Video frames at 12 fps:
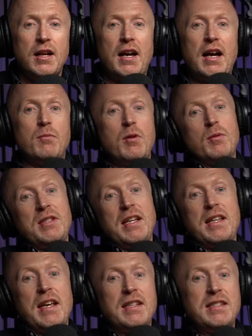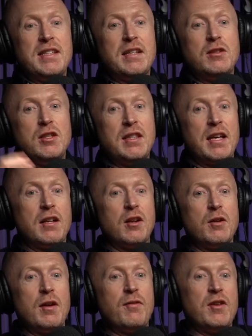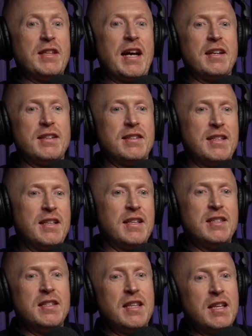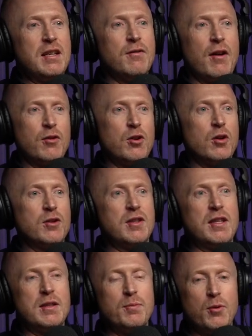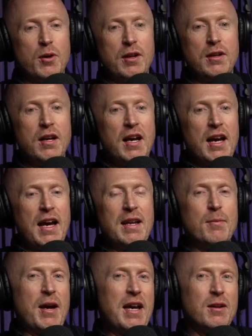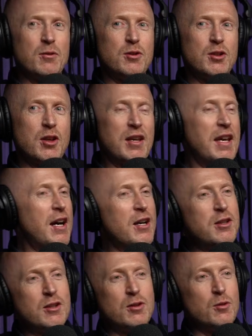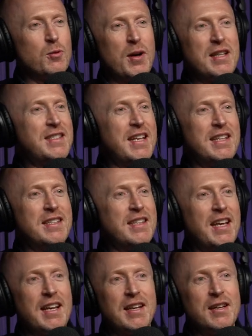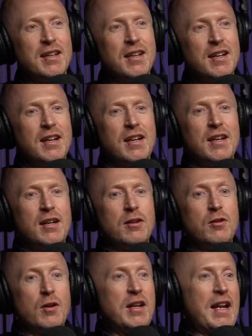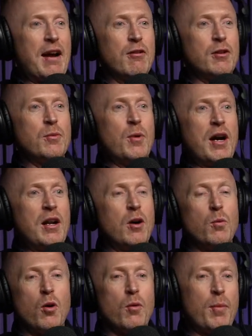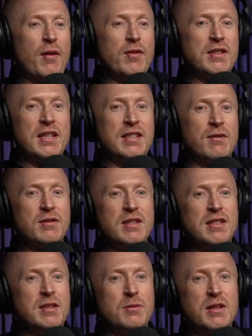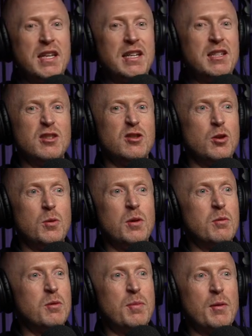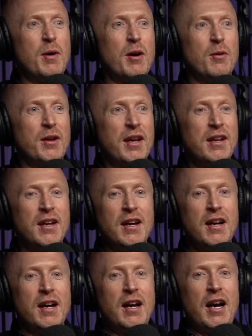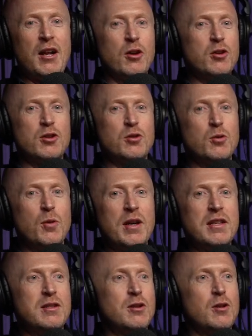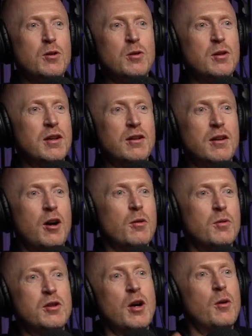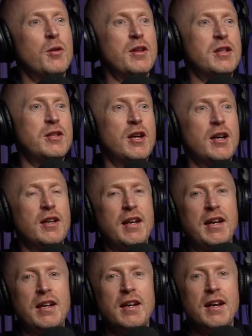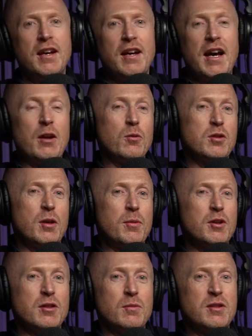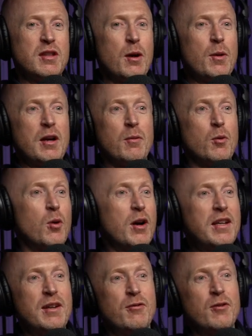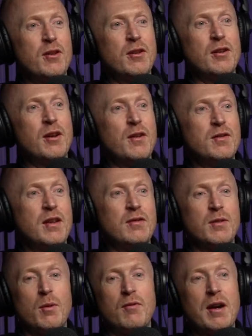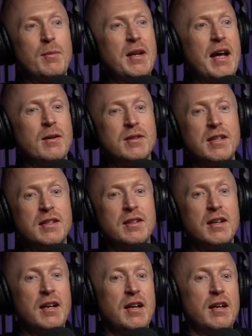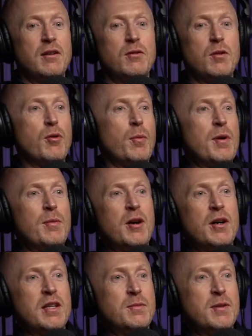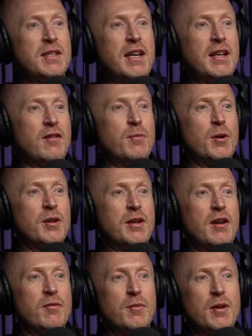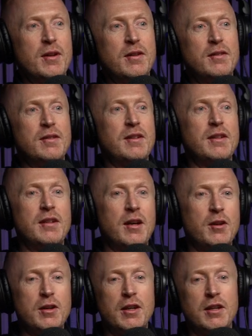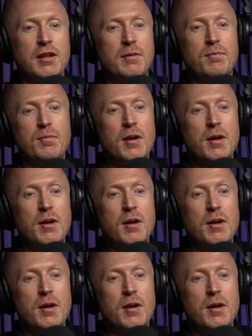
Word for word: and we were sitting there, and she said, "Do you think like if your dad had seen this, do you think you'd have ever got to this point?" And in my head, I was just like, "Yeah, I just always did think." not in an arrogant way. Like Warren Buffett says, ever since he was a kid, he just knew he would be wealthy. And I just always knew that I would go on this journey. And also because I'm stoic, I'm quite indifferent. Like if, someone rang me now and said, the property market's been taken over by the government, you know, you're going to,